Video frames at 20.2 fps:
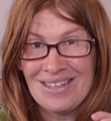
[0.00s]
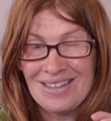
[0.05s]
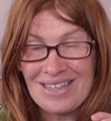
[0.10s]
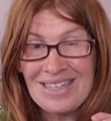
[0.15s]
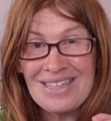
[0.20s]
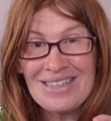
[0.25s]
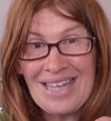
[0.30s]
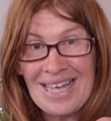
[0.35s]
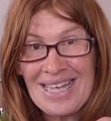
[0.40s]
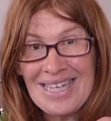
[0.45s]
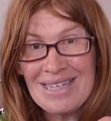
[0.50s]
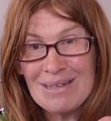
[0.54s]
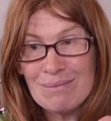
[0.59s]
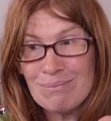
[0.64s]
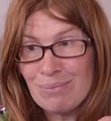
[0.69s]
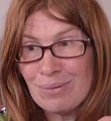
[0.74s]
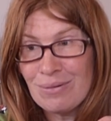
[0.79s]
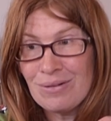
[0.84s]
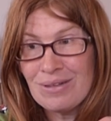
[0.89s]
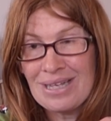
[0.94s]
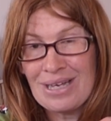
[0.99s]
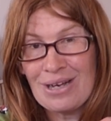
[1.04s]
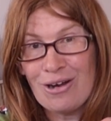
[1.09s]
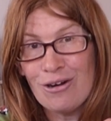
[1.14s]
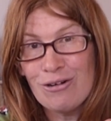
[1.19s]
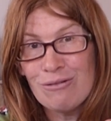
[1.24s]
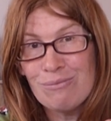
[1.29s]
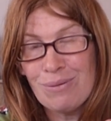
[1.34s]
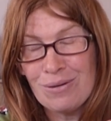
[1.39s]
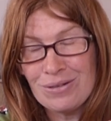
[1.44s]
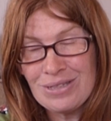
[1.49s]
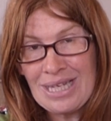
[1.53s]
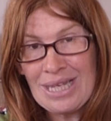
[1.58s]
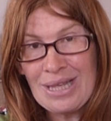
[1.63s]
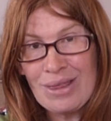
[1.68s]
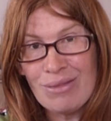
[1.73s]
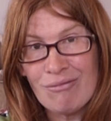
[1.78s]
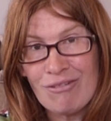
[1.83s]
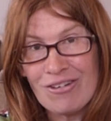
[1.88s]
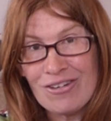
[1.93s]
then they can pull their whole body
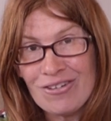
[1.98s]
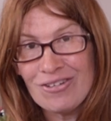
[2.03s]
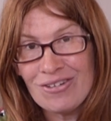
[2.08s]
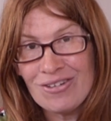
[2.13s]
through.